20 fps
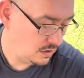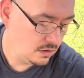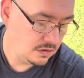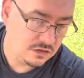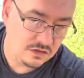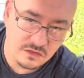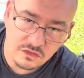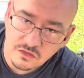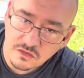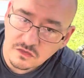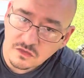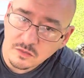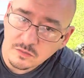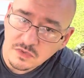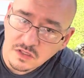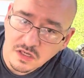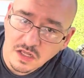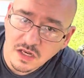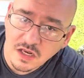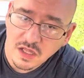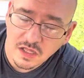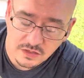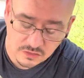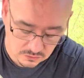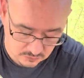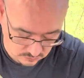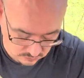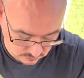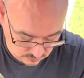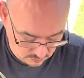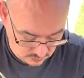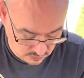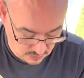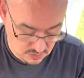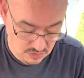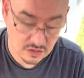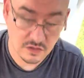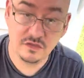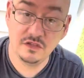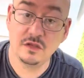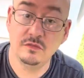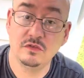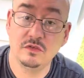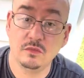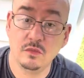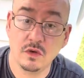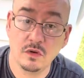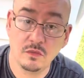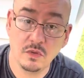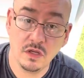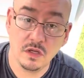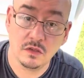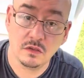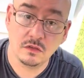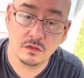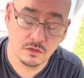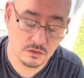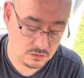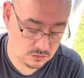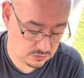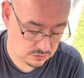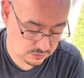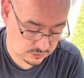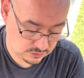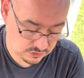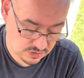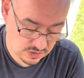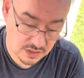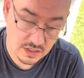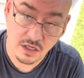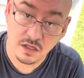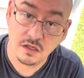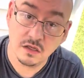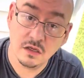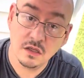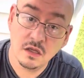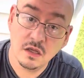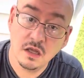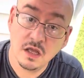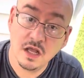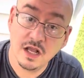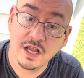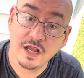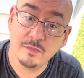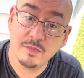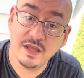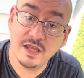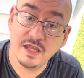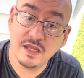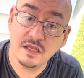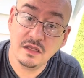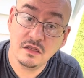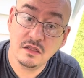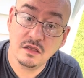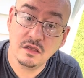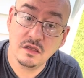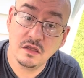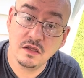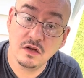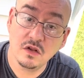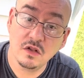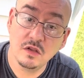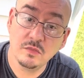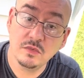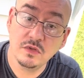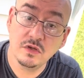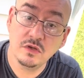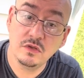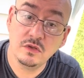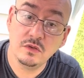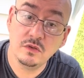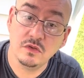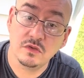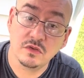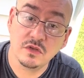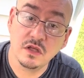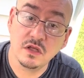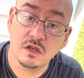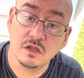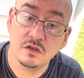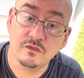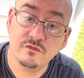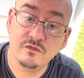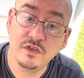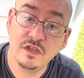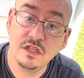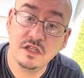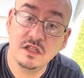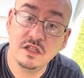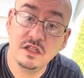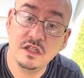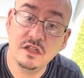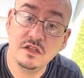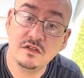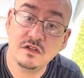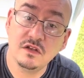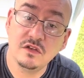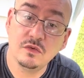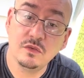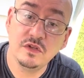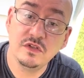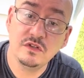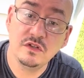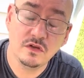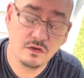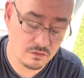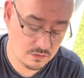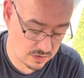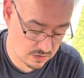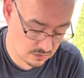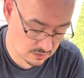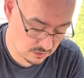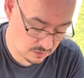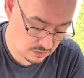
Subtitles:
This is just something that I do, and it seems to work well. Check it out. I got my hand, and all I'm gonna do is kind of feed it in as I twist it around.